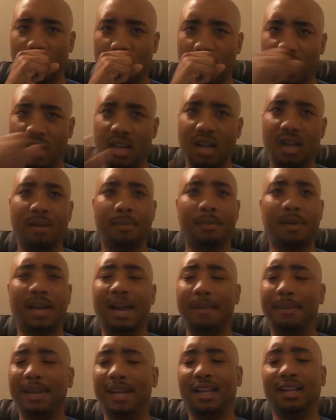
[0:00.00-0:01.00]

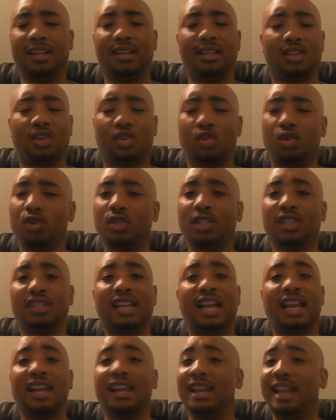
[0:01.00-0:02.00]
I mean, Cruz has
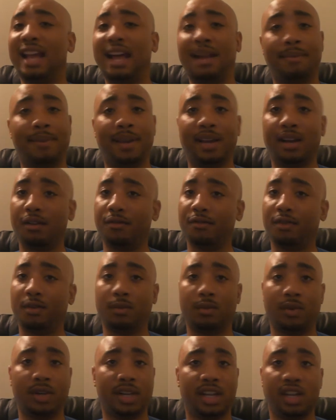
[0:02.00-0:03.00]
gotten a lot better
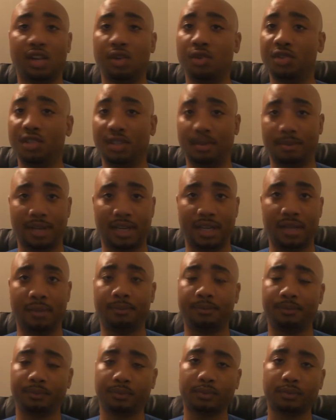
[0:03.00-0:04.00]
from what he used to be
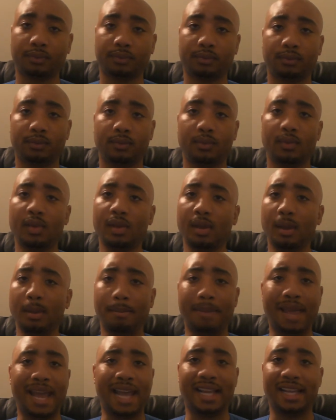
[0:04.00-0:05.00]

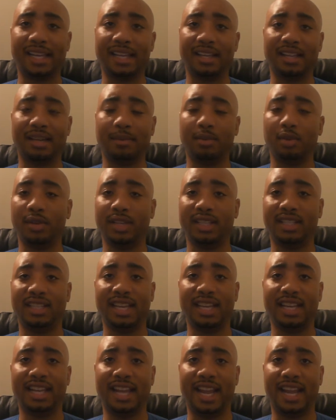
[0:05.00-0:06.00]
back in the
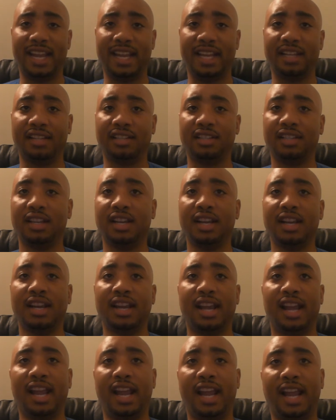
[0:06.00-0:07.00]
WEC days,
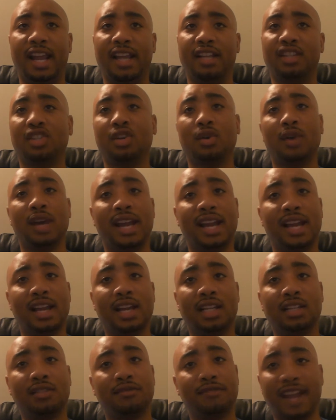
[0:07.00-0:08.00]
and so
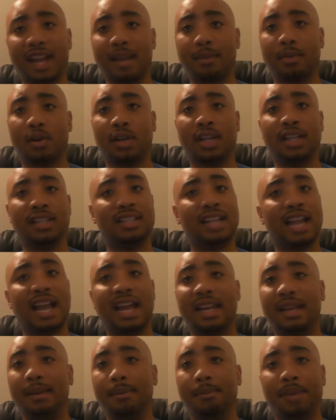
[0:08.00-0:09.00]
has Faber. He's
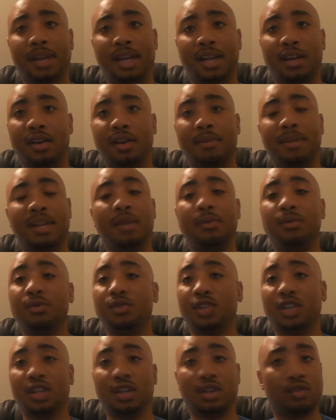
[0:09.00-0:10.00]
gotten better. I mean, he
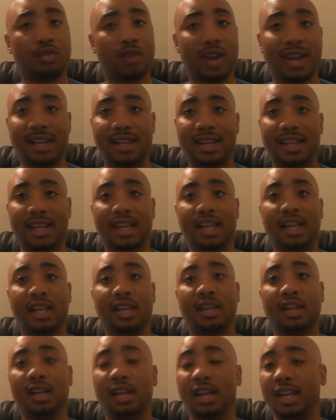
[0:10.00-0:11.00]
was great
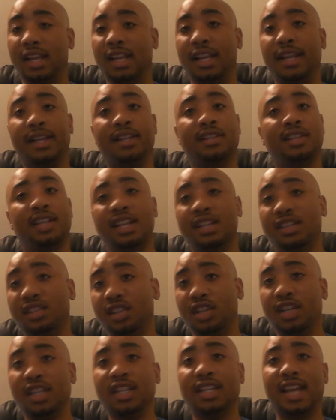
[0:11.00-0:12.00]
then, and he's
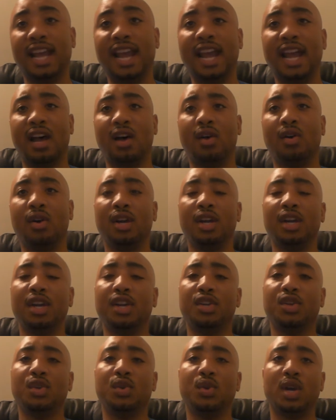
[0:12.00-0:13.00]
good now.
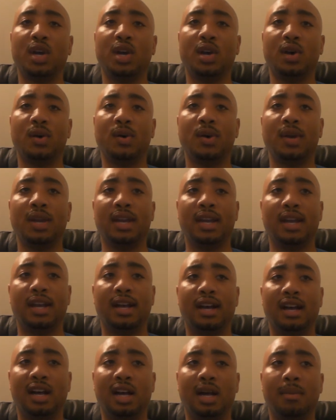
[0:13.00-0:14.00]
You know,
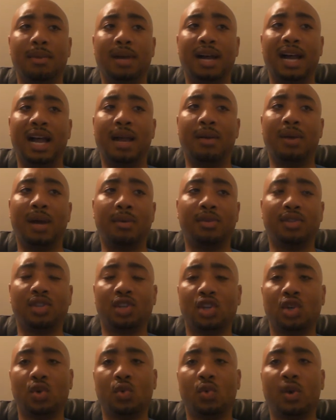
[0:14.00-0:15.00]
I was a
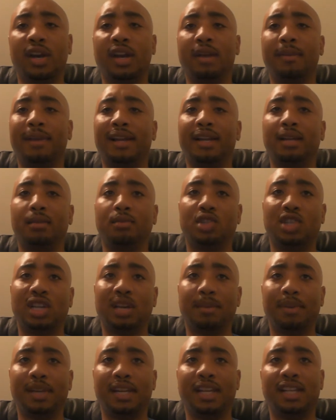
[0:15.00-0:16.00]
little worried about him
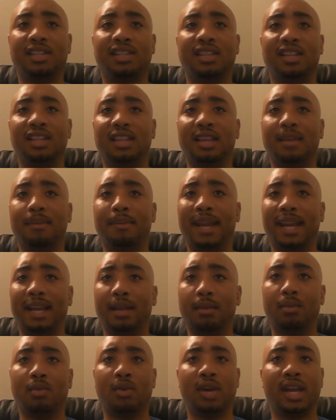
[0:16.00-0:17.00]
jumping into the
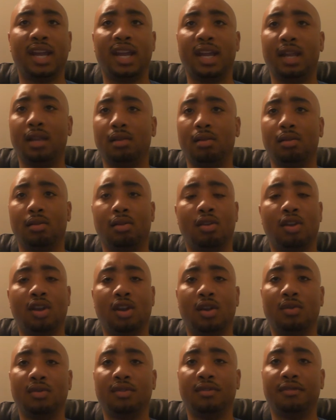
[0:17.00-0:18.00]
bantamweight, you
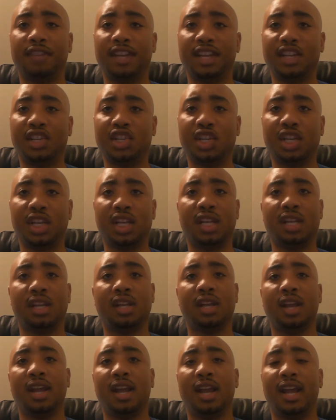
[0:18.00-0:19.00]
know, division,
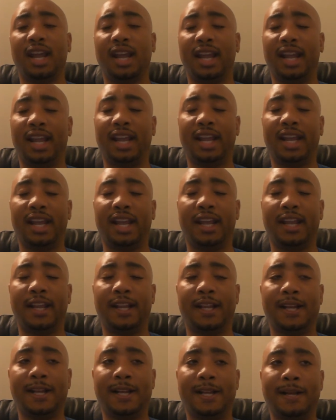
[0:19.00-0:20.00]

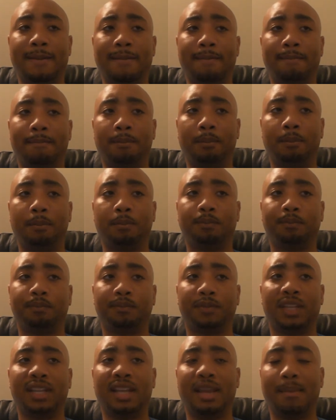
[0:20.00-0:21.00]
and
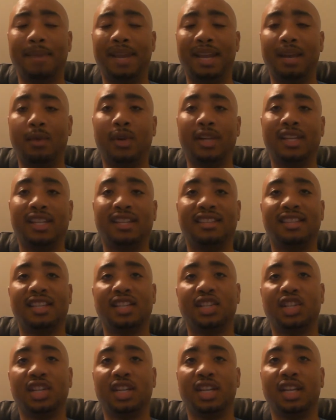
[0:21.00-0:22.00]
in that bantamweight
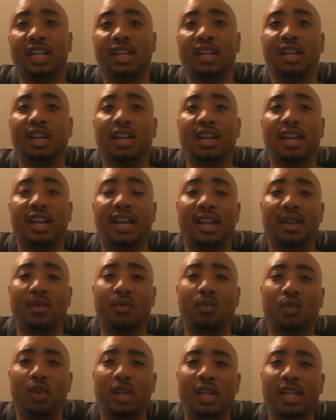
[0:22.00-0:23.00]
decision,
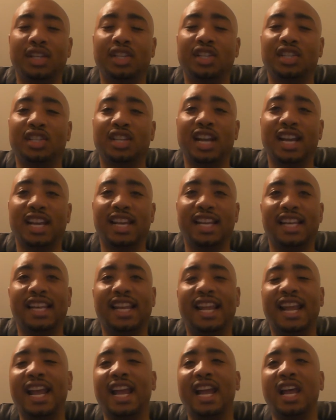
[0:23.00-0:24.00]
and really just cutting
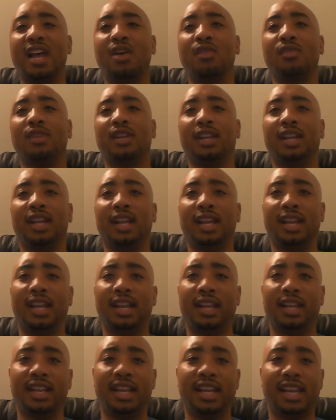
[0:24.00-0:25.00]
down and
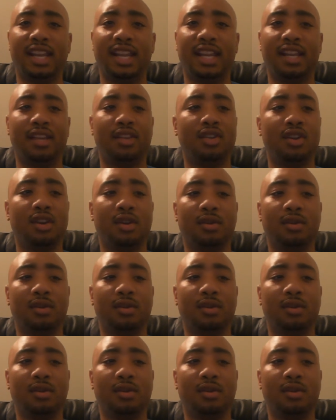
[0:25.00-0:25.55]
getting